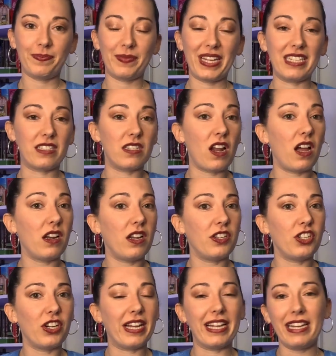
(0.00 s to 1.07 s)
It's not
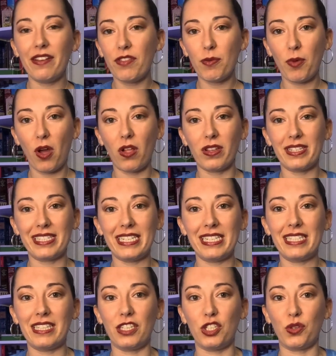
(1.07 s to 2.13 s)
under any of the
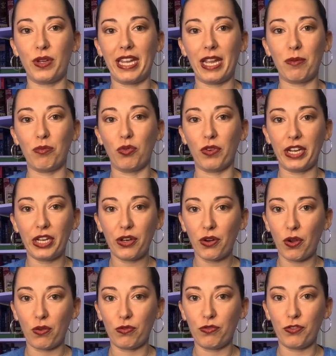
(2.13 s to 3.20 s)
policies that you can't bring your
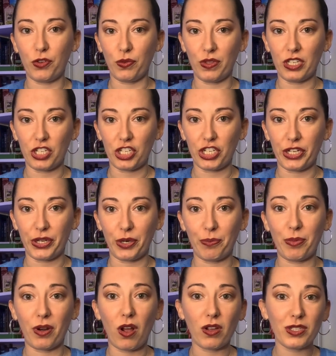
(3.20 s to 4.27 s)
own food this year,
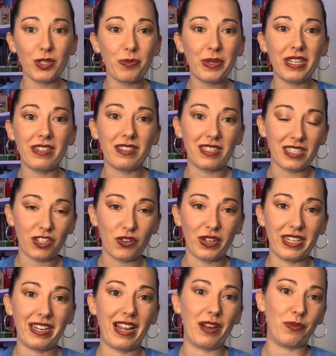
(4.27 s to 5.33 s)
but also be
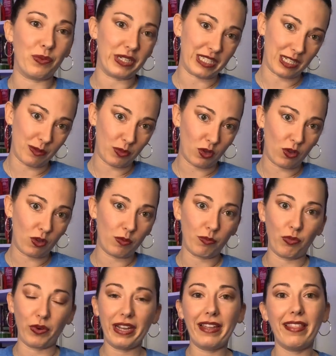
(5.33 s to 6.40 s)
considerate and reasonable.
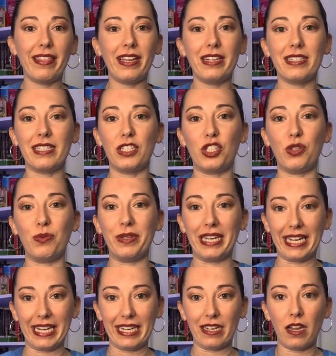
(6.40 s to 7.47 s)
Bring things that you
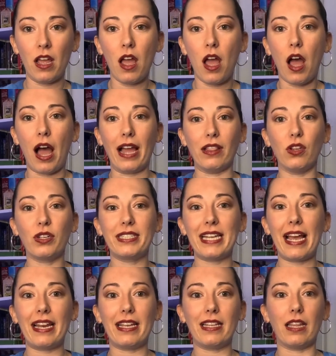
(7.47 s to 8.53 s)
need. I looked
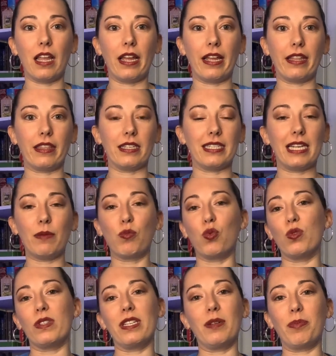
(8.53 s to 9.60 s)
at it like the same
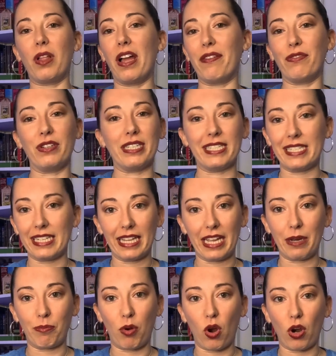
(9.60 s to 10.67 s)
rules that apply for
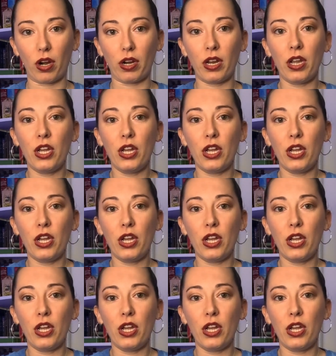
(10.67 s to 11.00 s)
Disneyland Park.